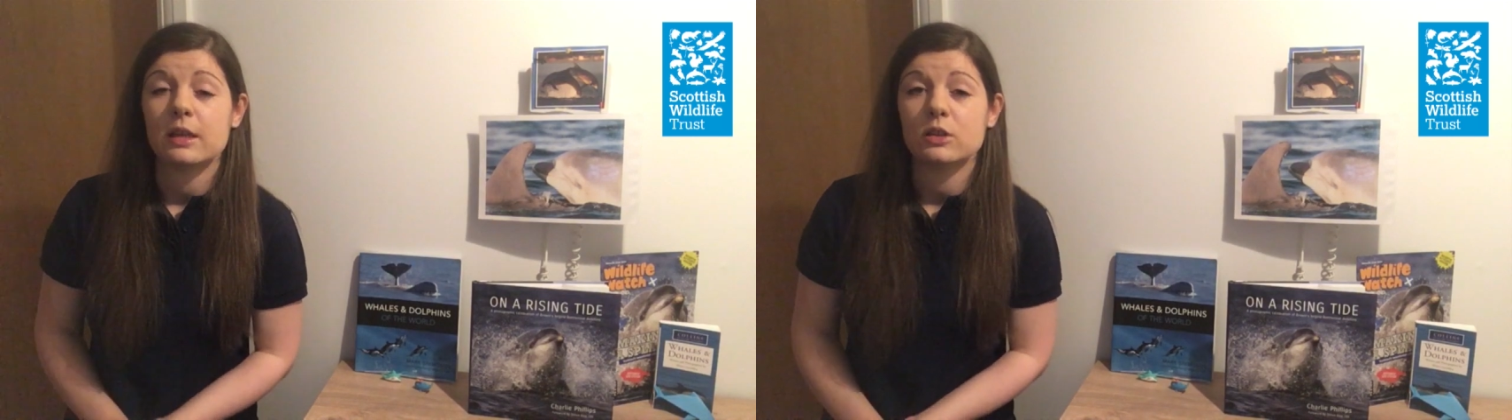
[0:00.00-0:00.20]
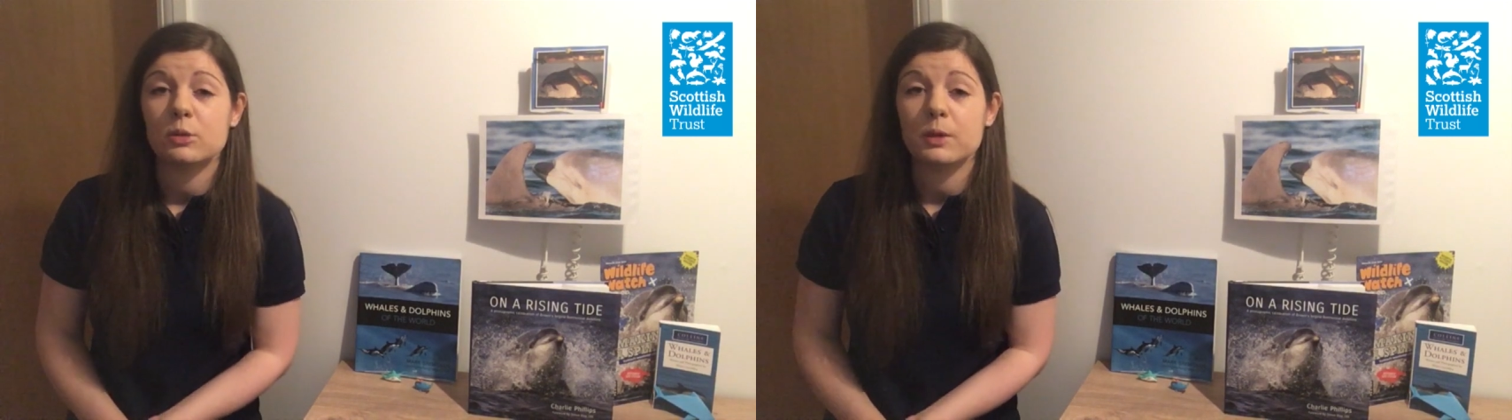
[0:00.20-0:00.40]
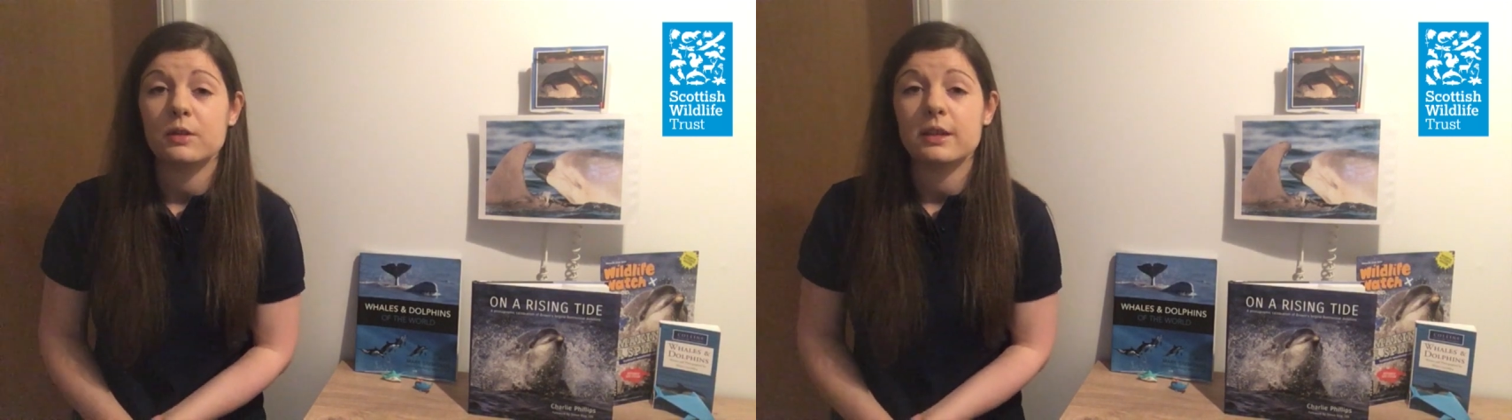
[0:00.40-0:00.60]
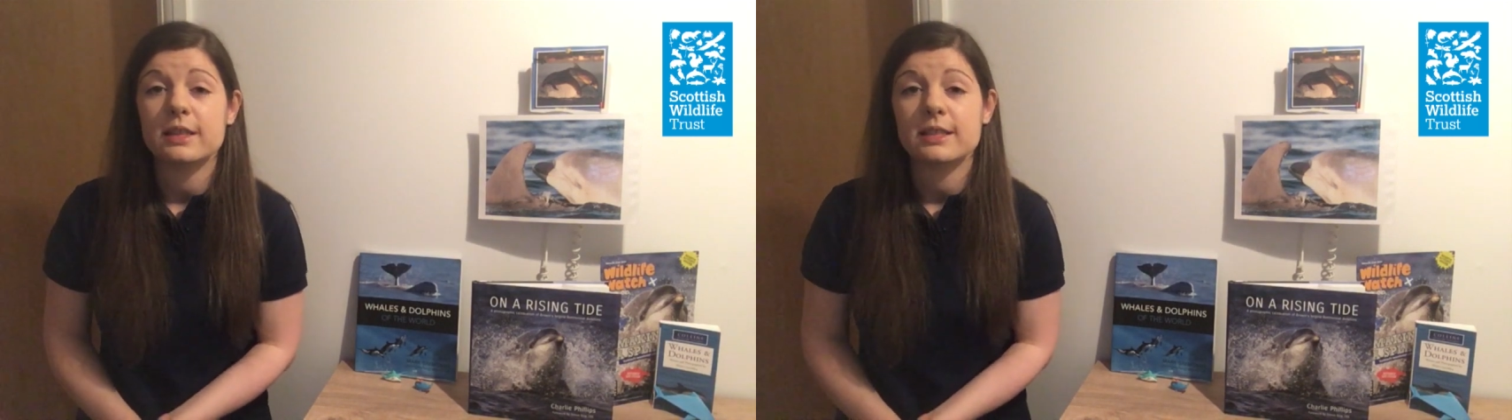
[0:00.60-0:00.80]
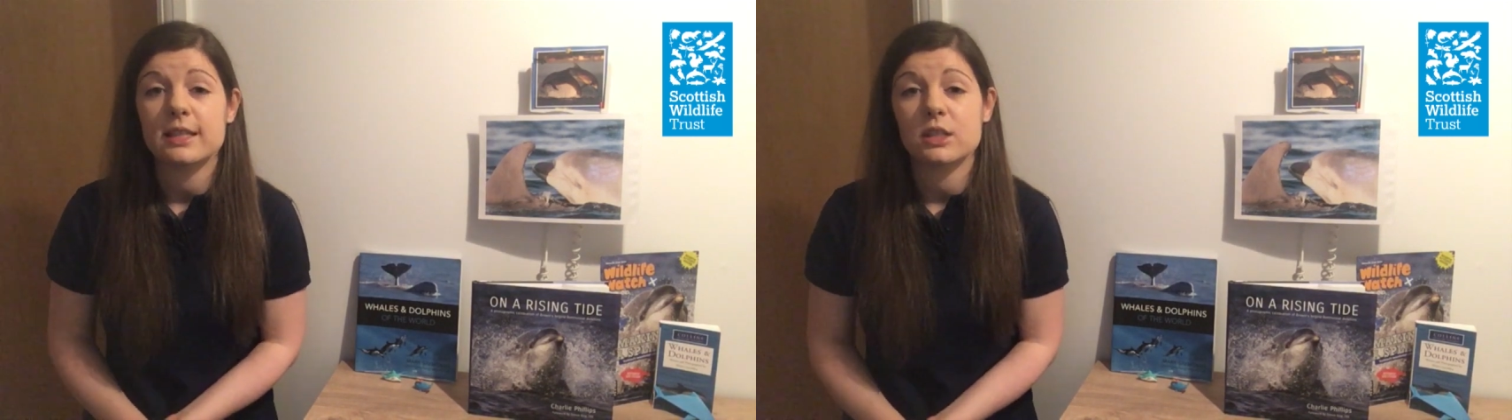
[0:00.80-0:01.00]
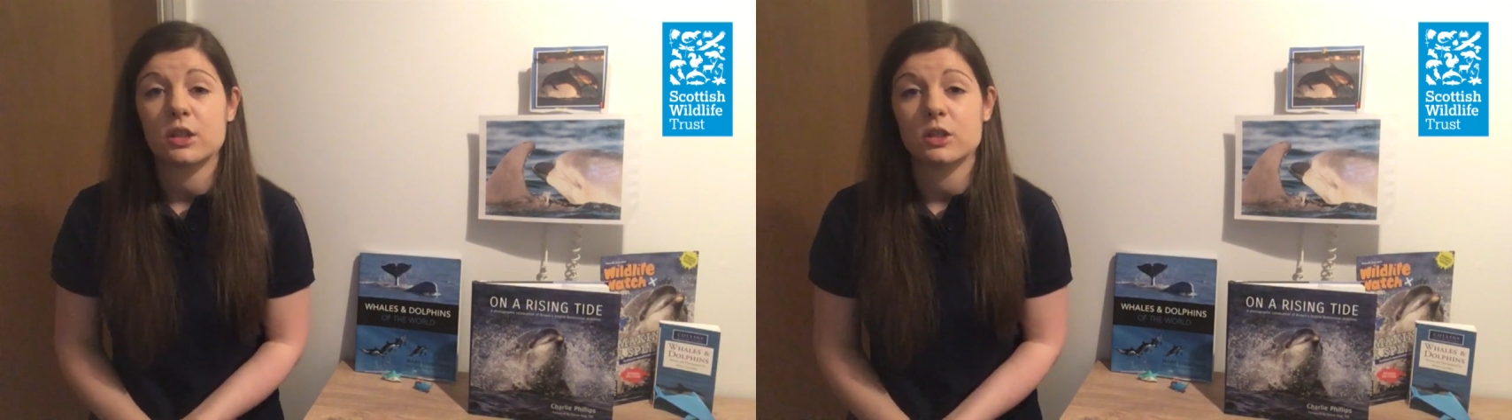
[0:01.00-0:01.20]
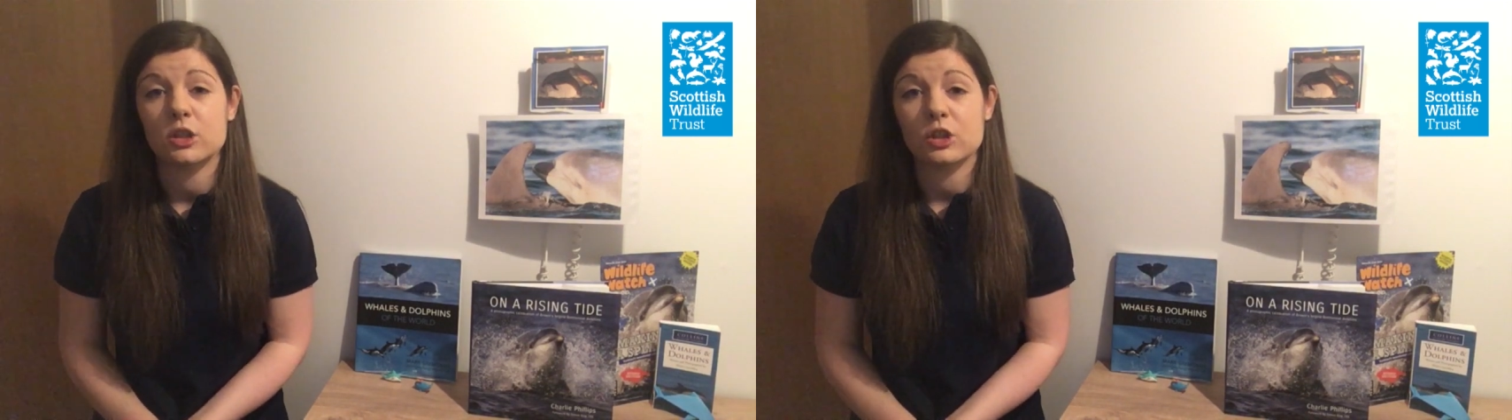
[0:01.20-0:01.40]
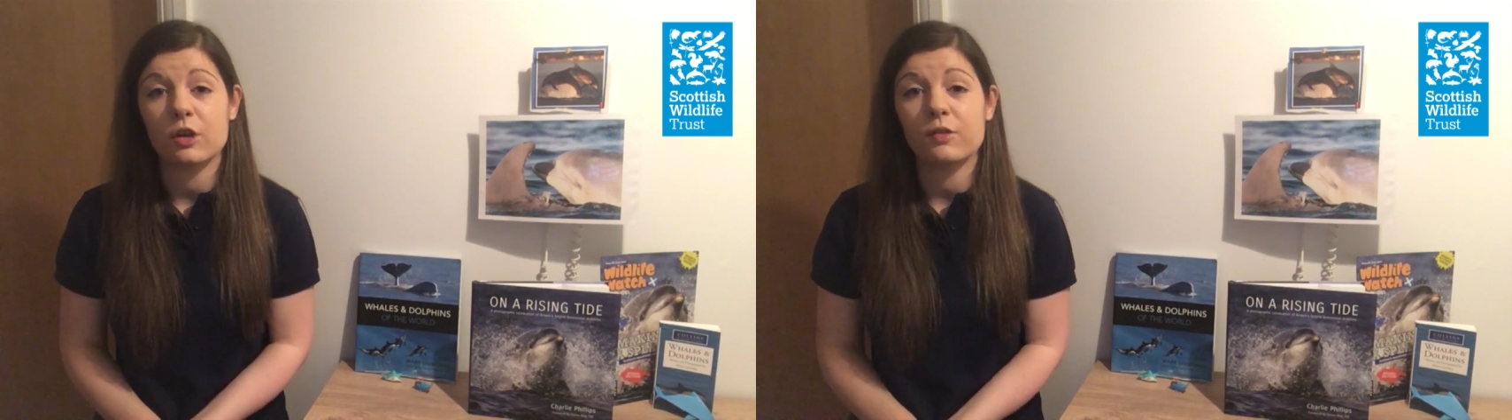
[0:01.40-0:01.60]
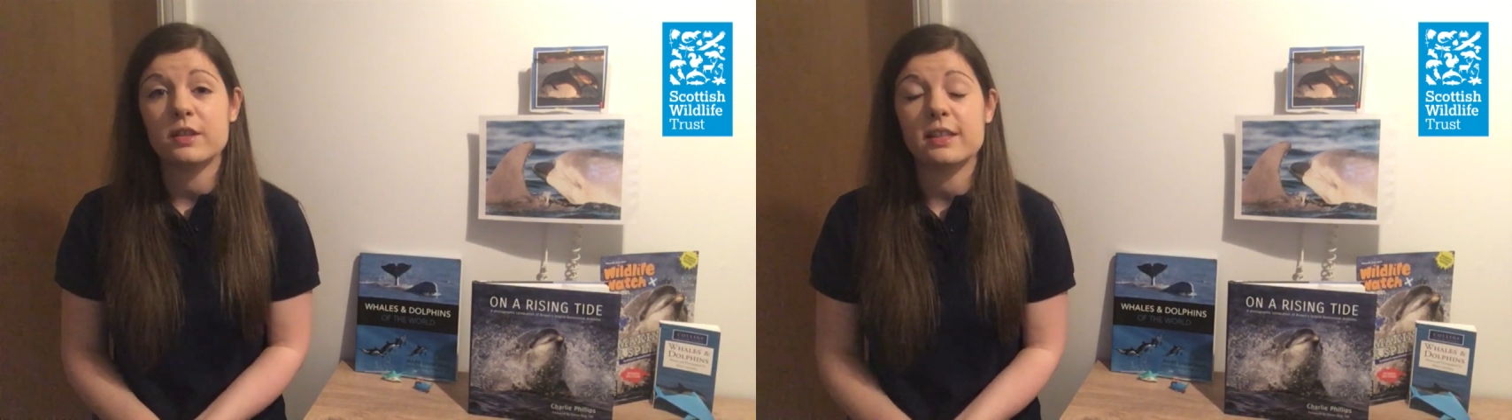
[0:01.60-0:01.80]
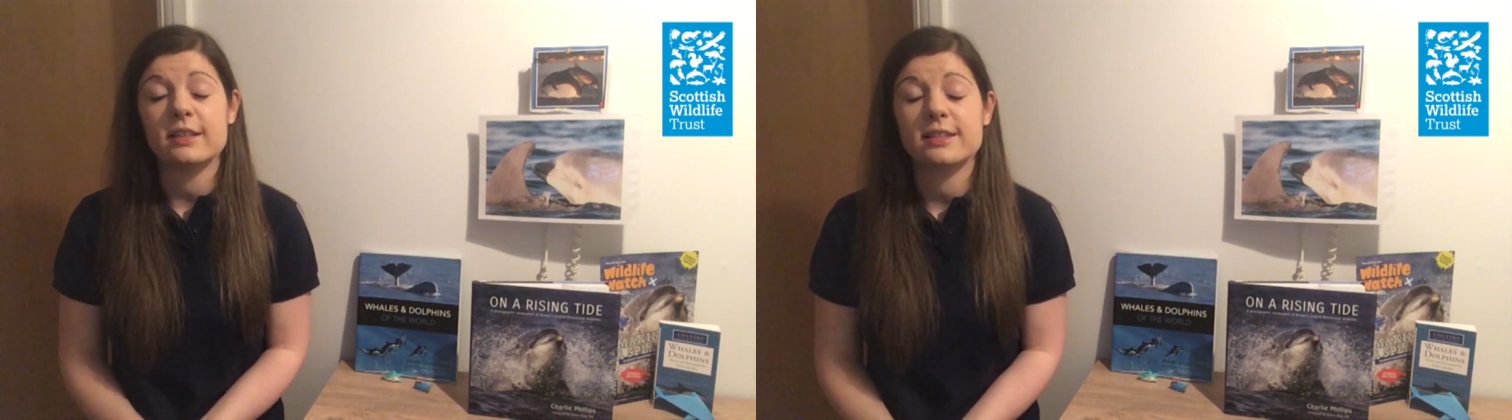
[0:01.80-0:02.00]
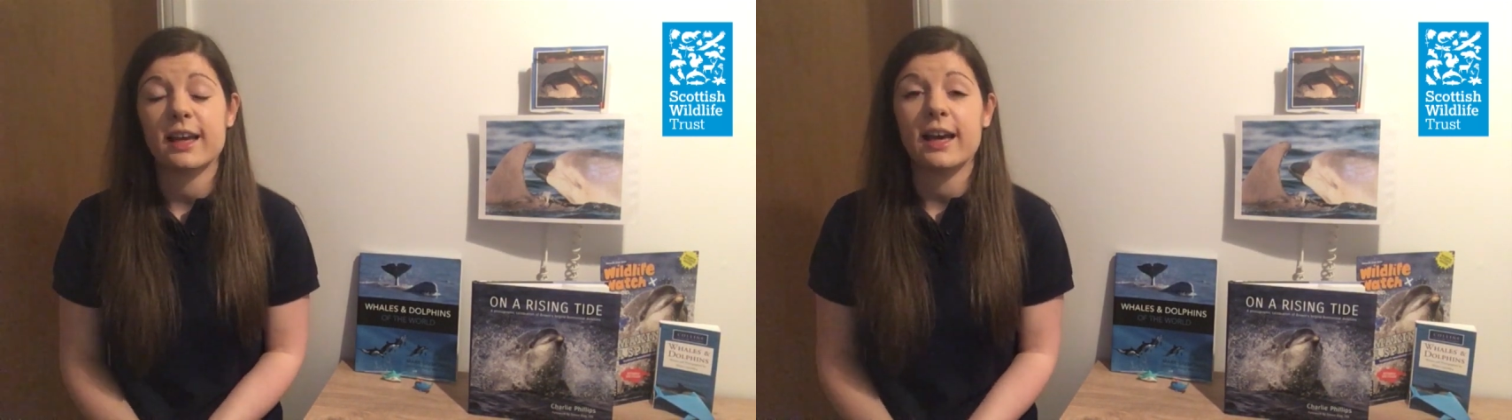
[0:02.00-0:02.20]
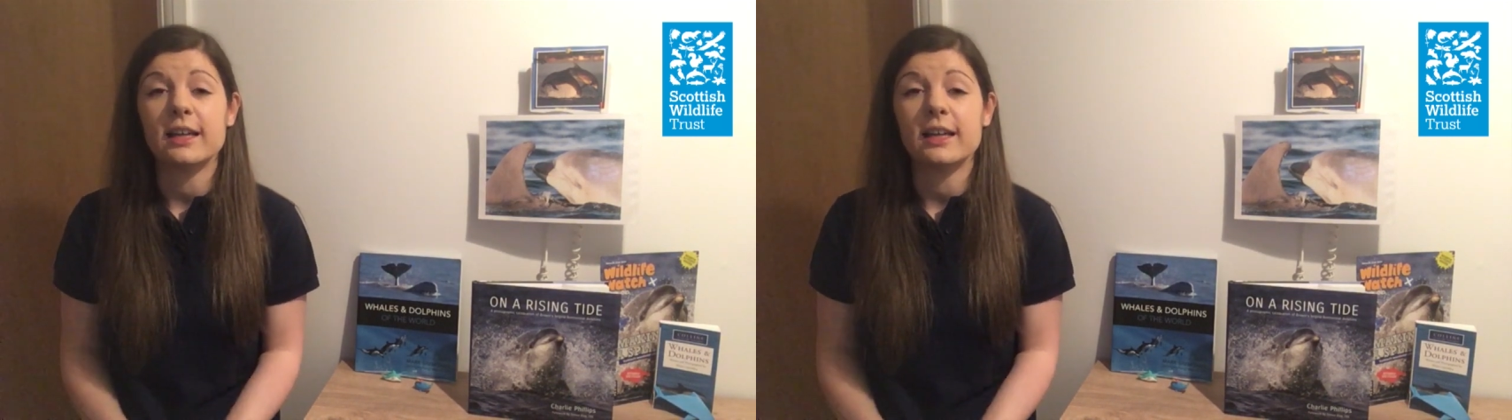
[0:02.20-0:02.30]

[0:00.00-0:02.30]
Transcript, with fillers: at WDC Scottish Dolphin Centre